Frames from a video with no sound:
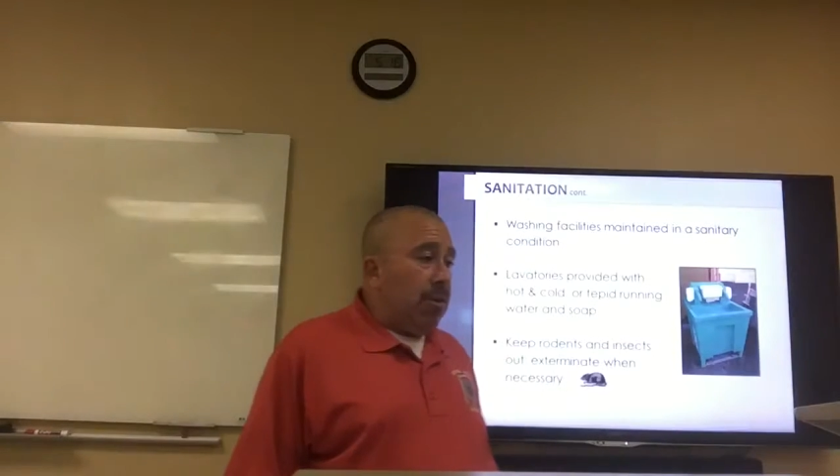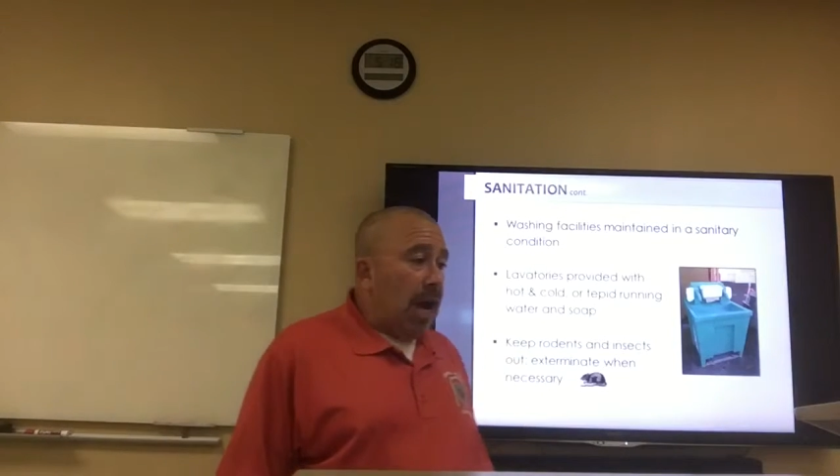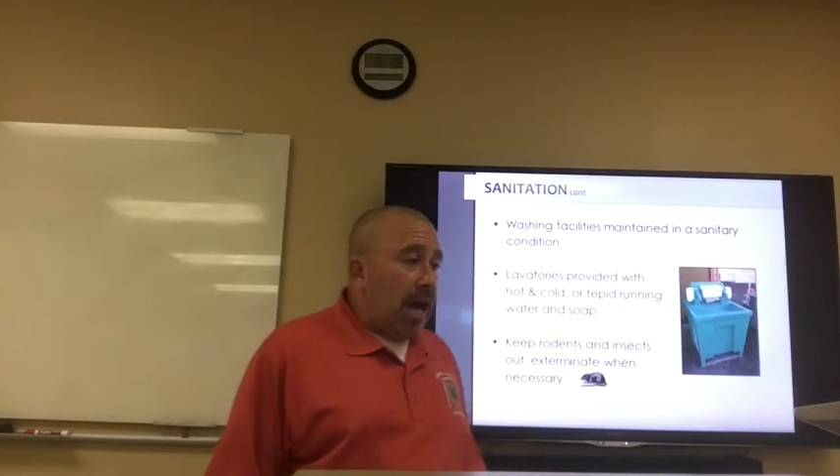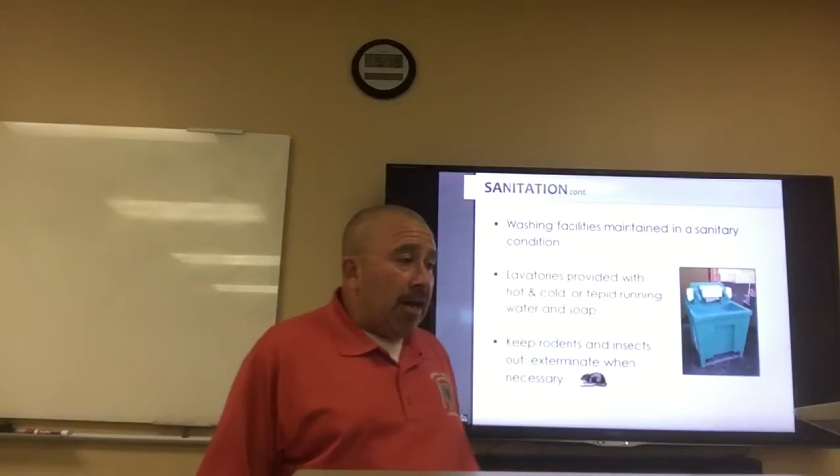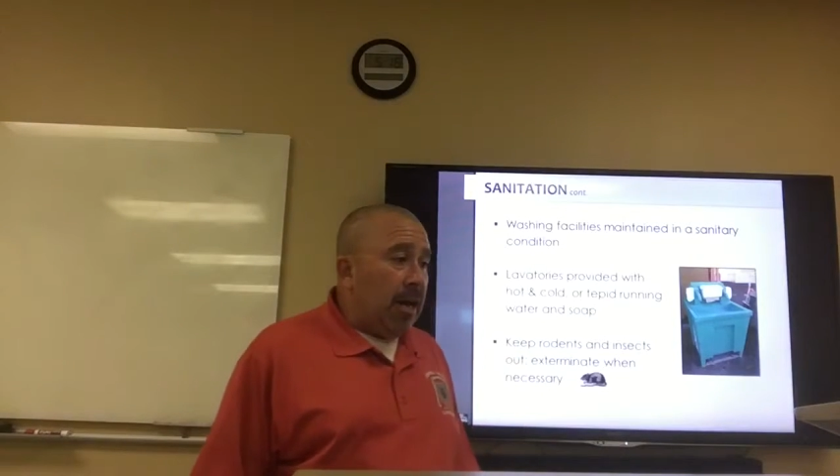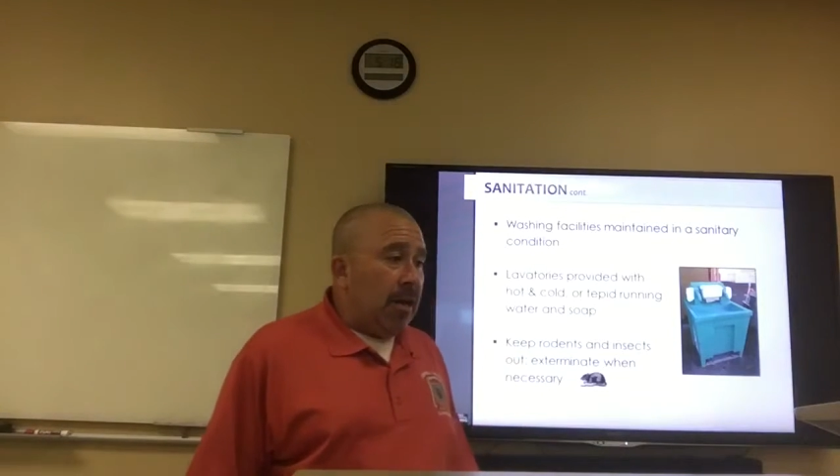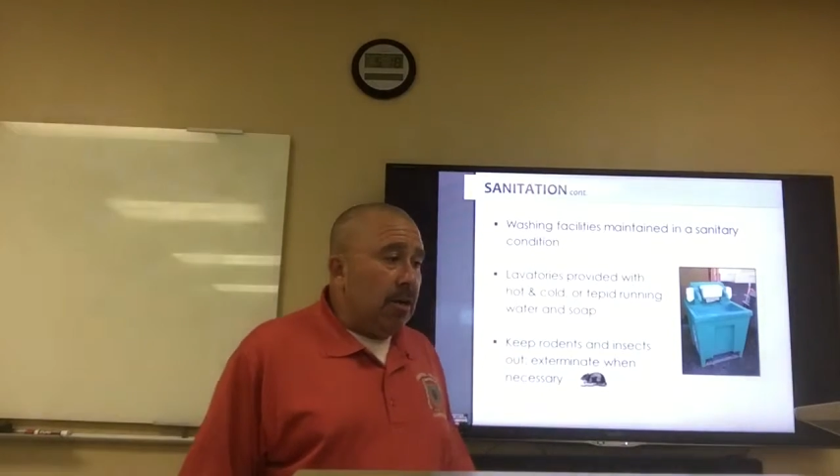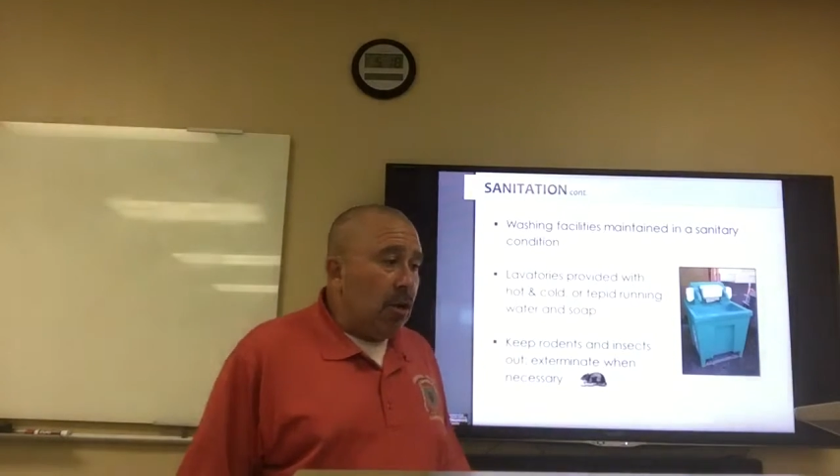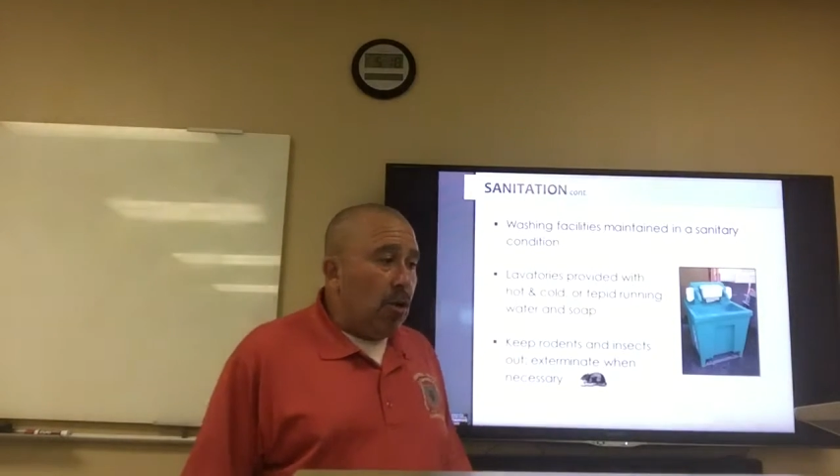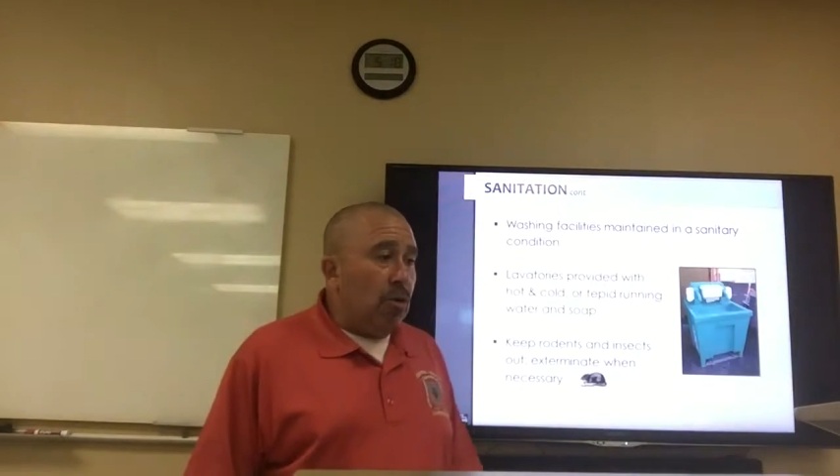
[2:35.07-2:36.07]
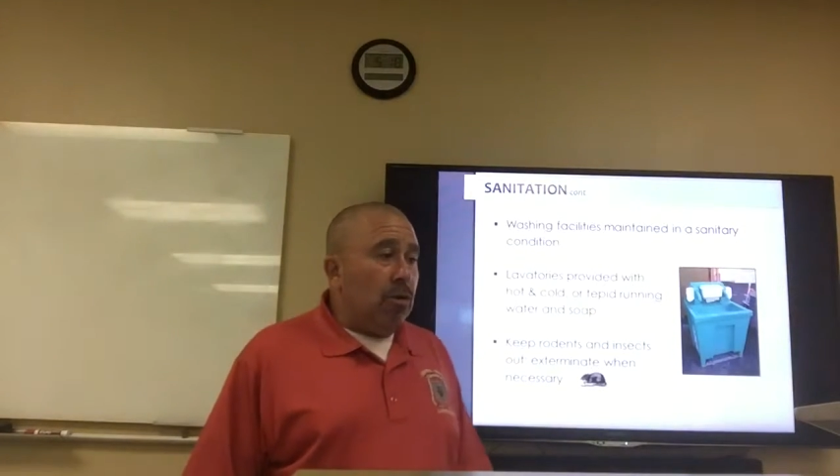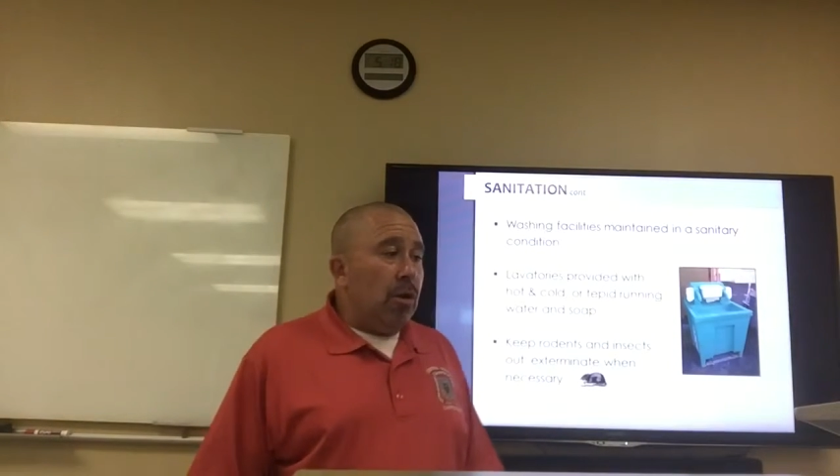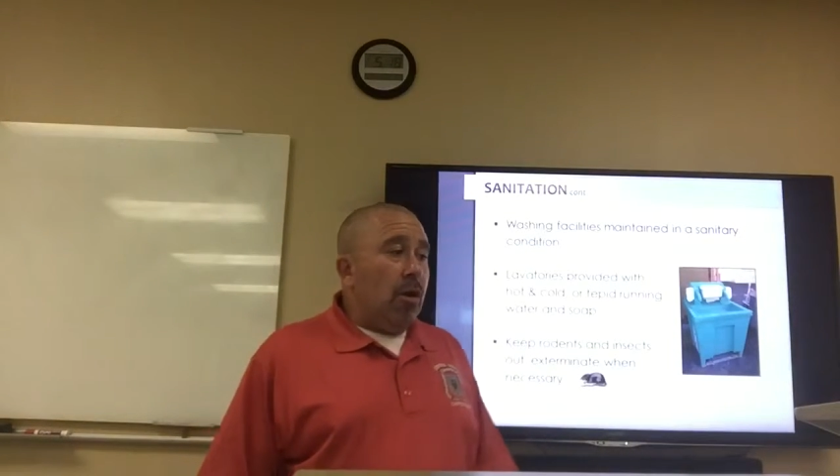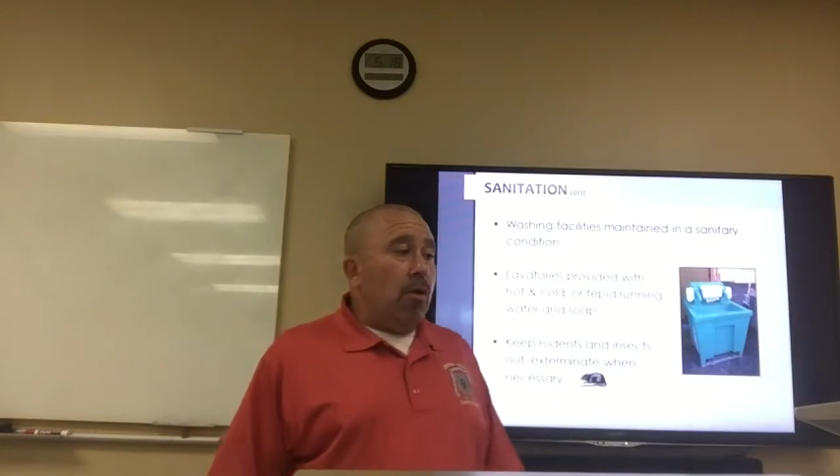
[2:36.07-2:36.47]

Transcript: with hot and cold